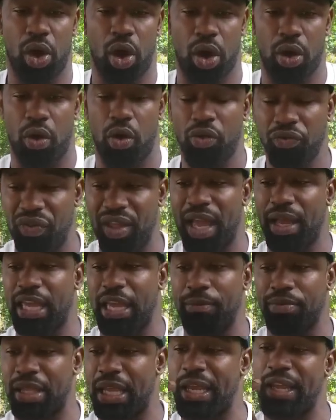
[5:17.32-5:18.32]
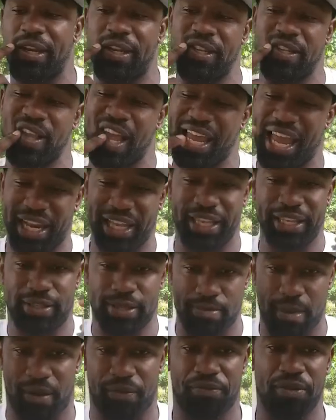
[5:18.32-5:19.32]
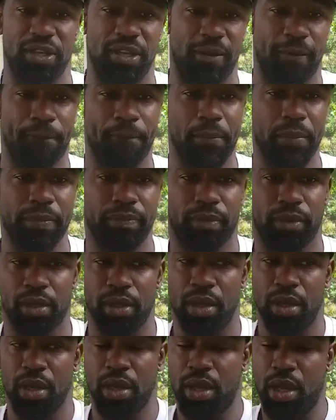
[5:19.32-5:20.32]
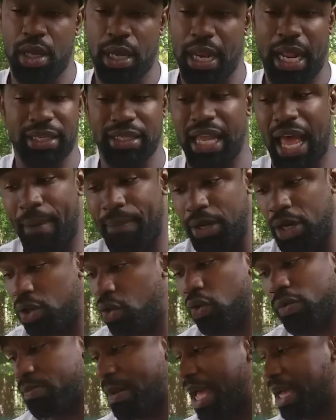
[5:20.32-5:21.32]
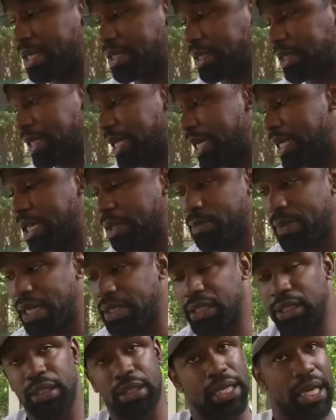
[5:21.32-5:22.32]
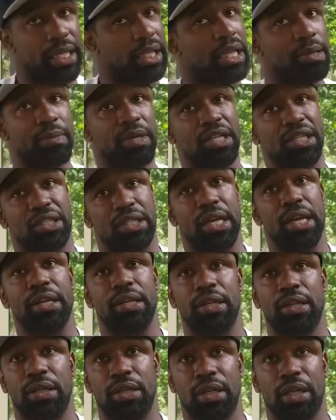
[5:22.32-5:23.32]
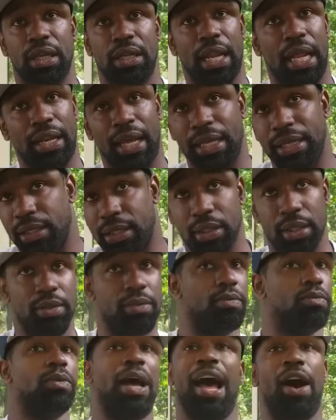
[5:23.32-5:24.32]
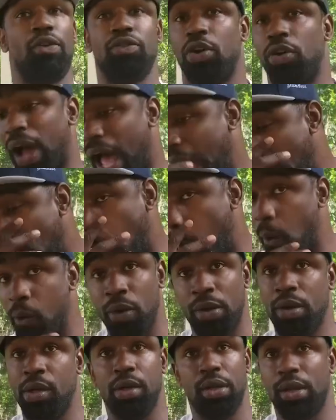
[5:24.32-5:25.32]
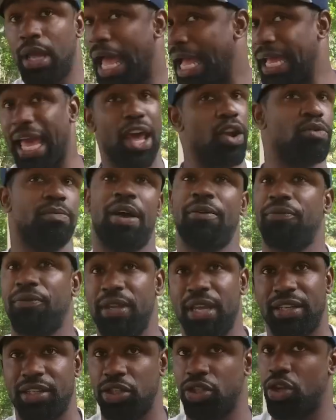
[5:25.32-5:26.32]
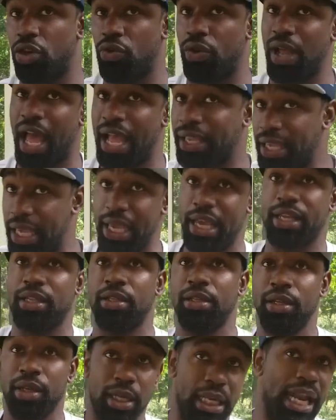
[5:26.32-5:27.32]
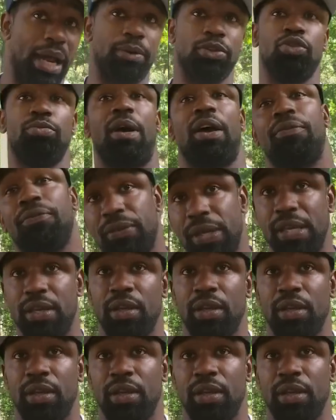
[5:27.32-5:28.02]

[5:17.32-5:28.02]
only thing I keep thinking is I got to get to my feet. And I just happened to look back and seen him, and I just kicked him in the shin. And I don't know how I got on my feet. I just know I kicked, and I was on my feet.